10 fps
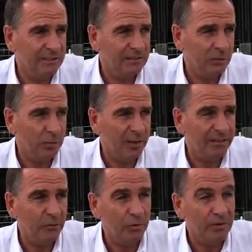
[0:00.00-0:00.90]
so we
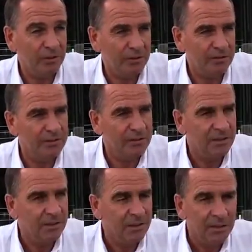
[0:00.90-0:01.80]
had 3 leaders,
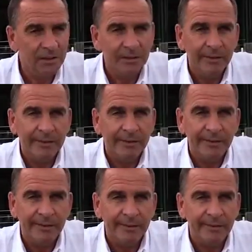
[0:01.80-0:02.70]

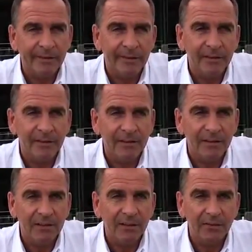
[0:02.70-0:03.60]
and
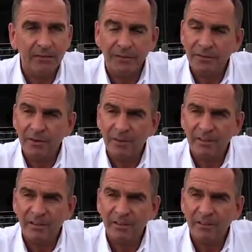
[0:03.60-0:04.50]
after I
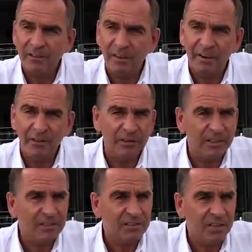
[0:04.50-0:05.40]
think 9 or
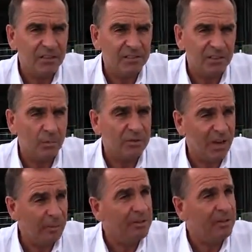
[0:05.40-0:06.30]
10 stages I was
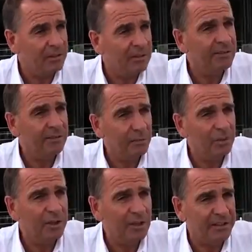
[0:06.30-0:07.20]
happy
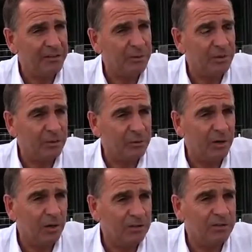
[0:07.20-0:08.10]
with the leaders because
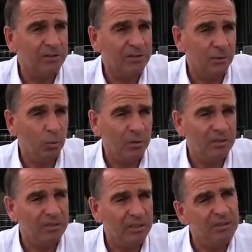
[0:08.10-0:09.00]
we lost in
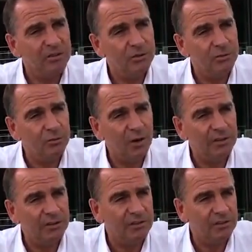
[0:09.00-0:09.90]
one stage 2
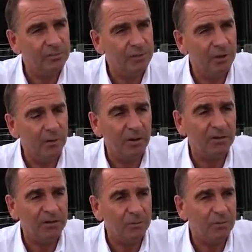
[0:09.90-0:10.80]
riders,
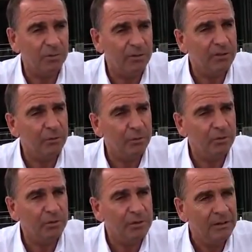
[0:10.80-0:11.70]
amongst them Van den Broek